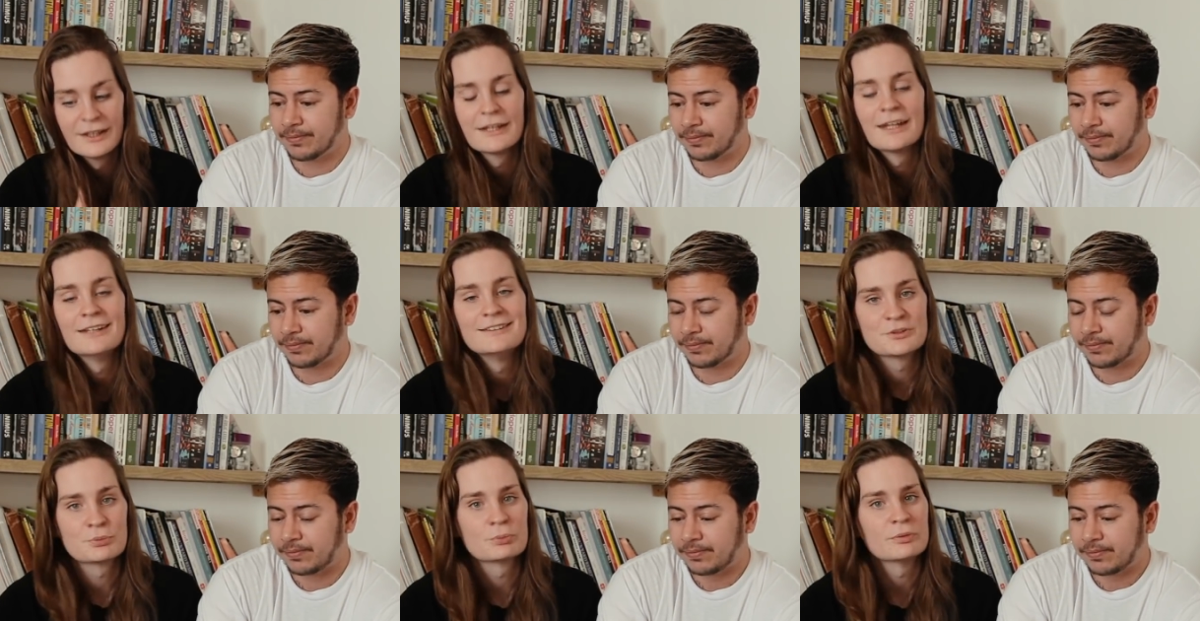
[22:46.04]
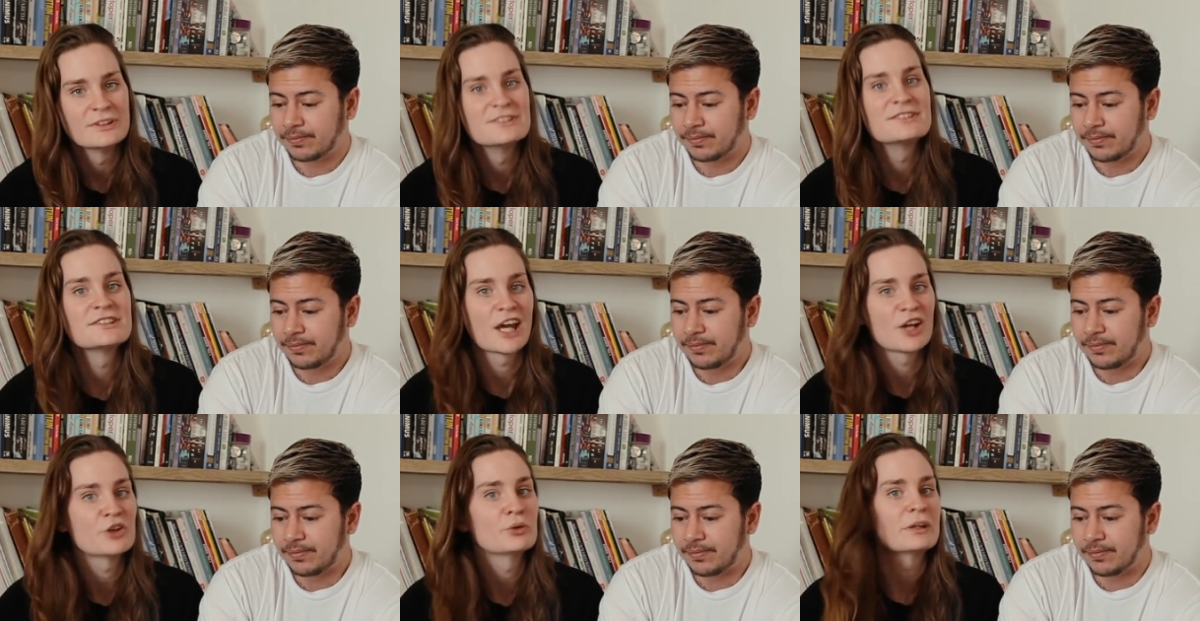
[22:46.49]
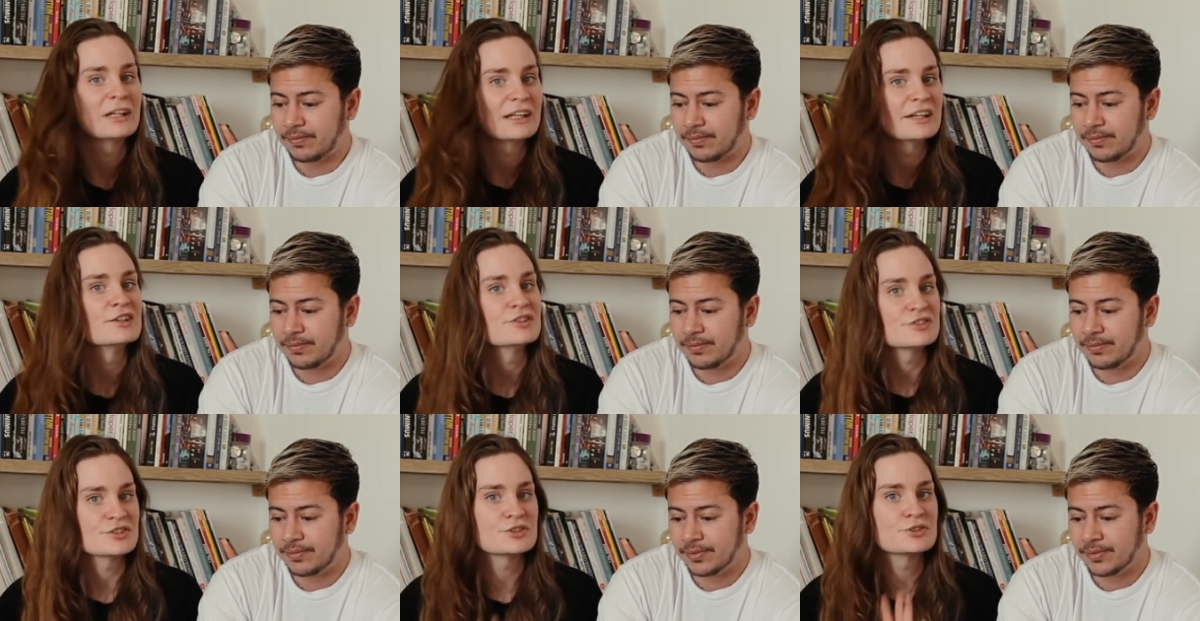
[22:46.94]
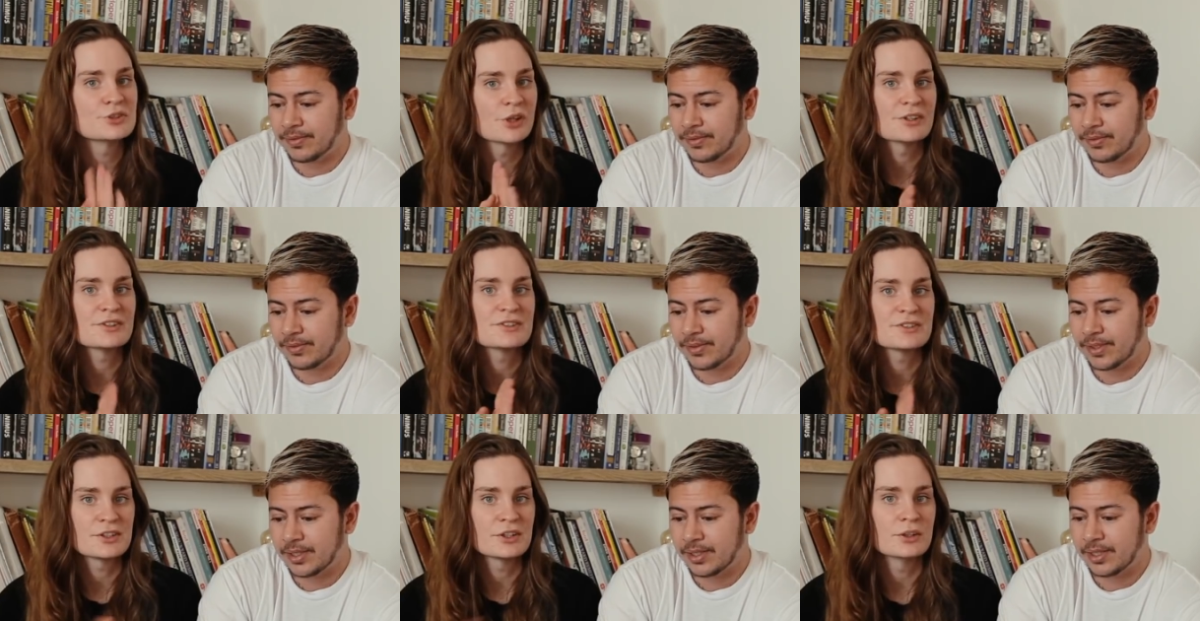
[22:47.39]
Speaker 1: it, it genuinely is
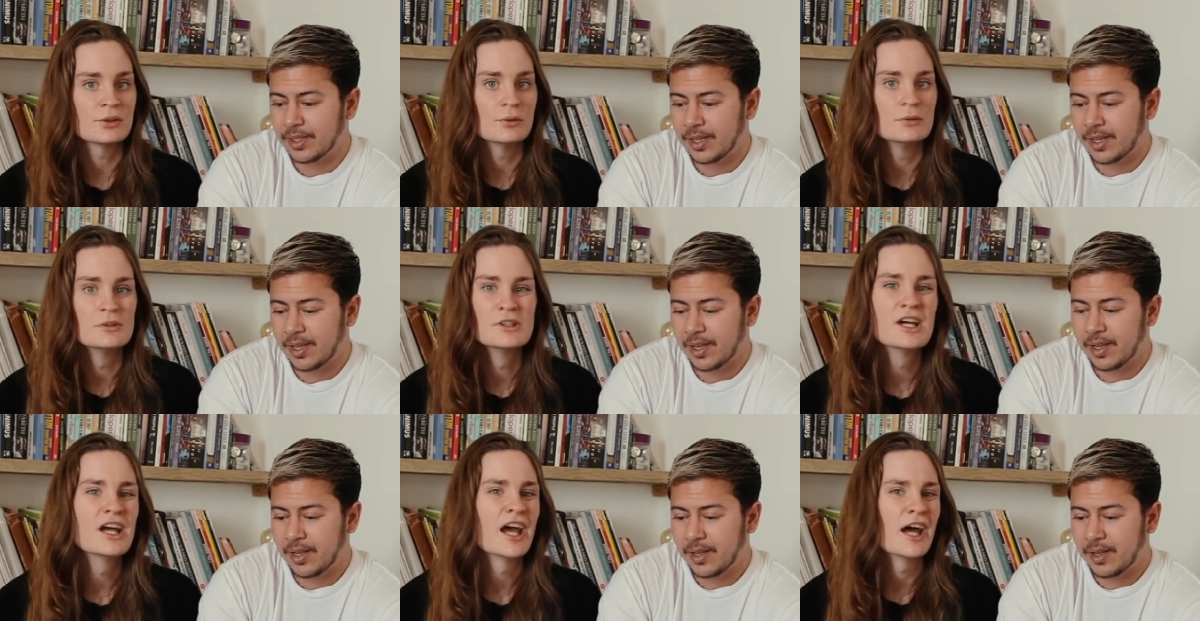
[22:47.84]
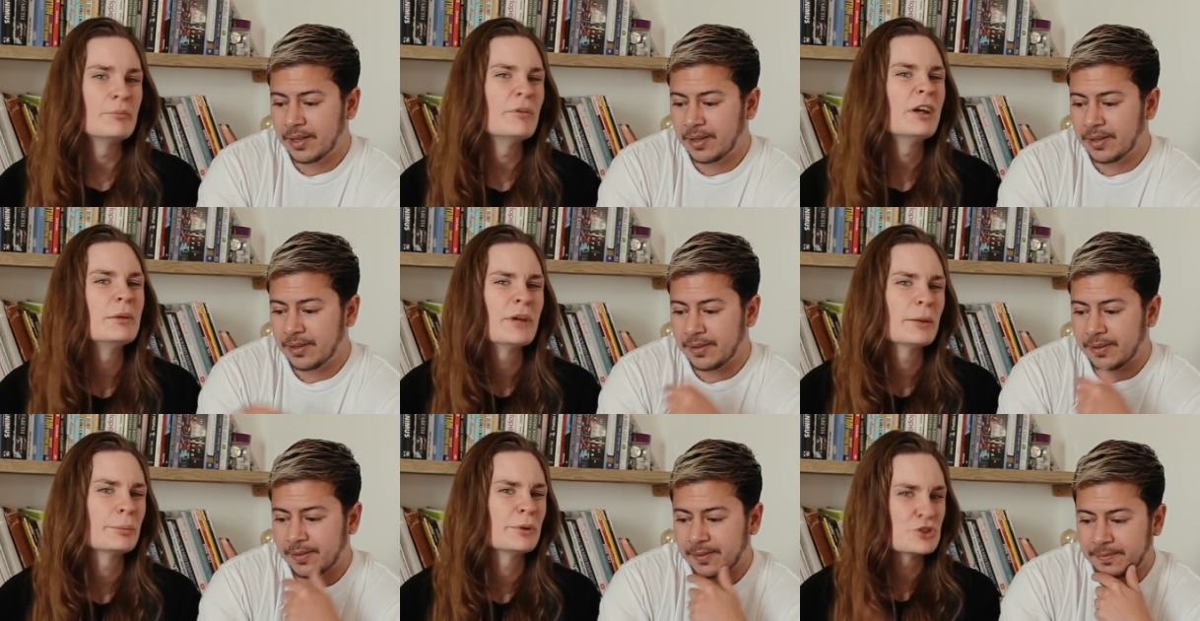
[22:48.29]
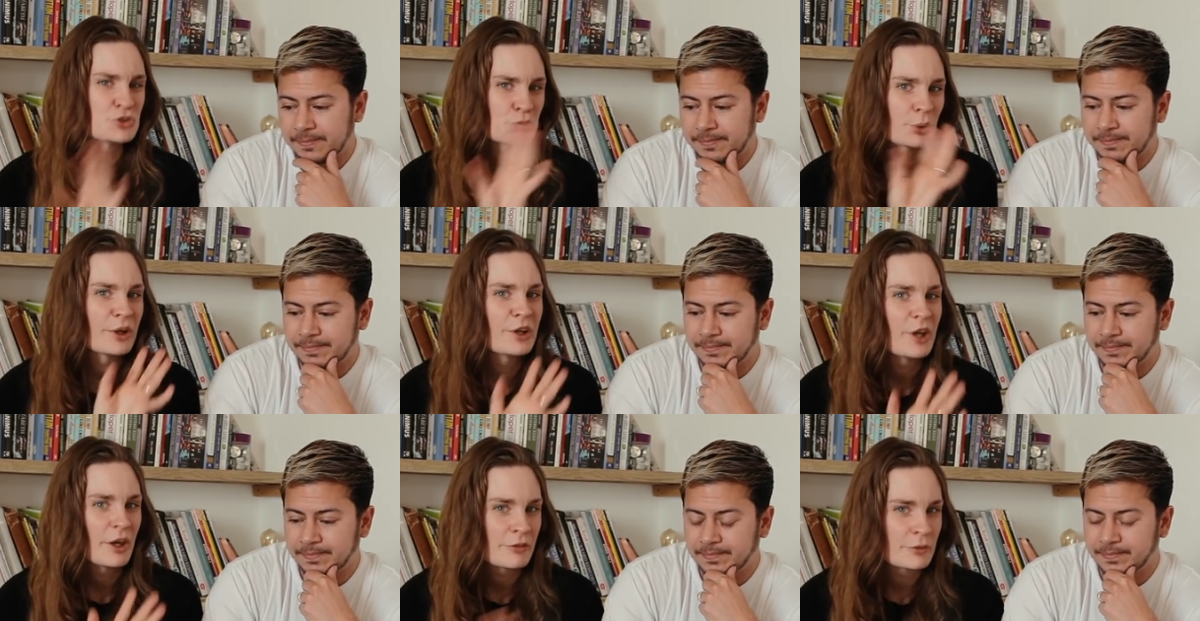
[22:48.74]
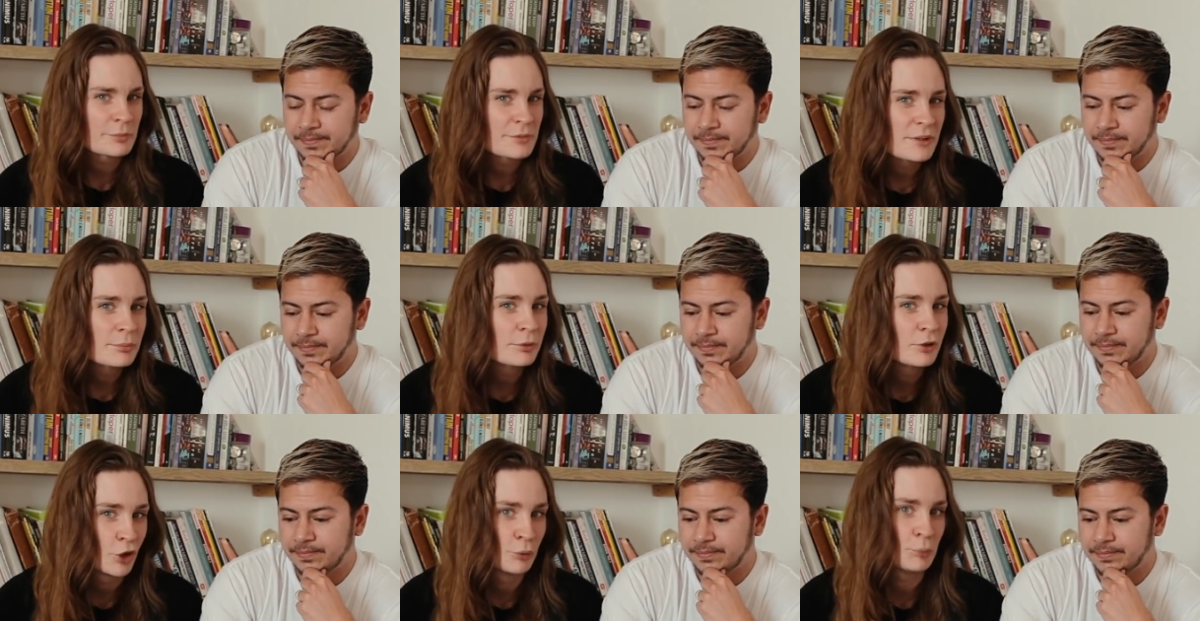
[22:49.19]
just you and maybe about 20 other
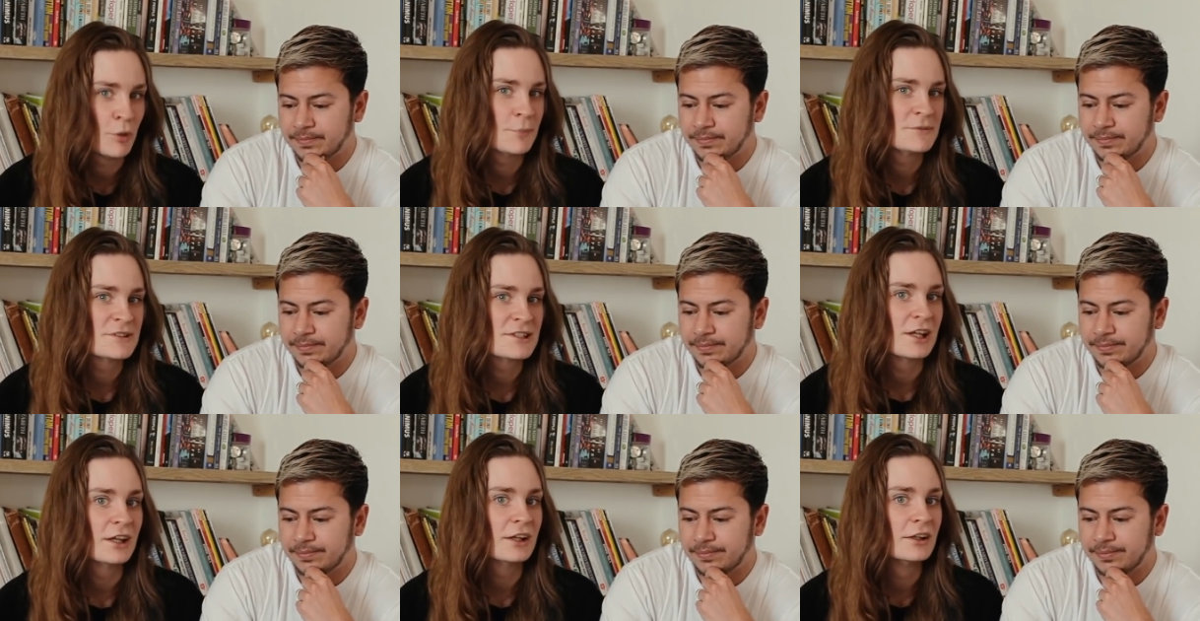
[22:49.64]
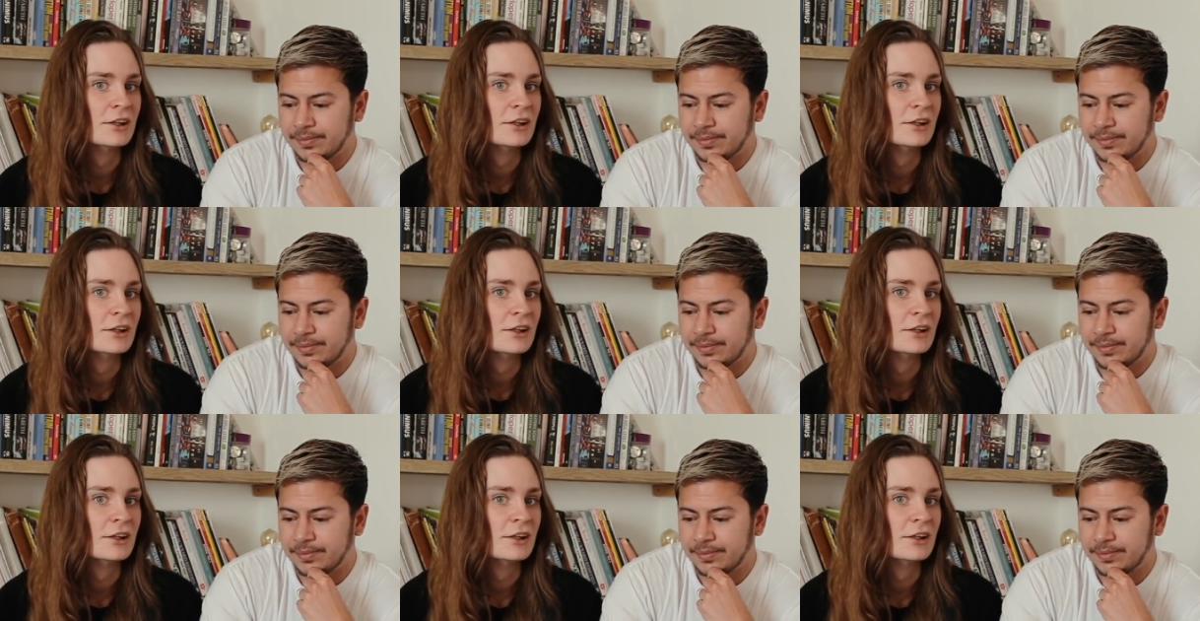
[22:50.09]
people on Mumsnet.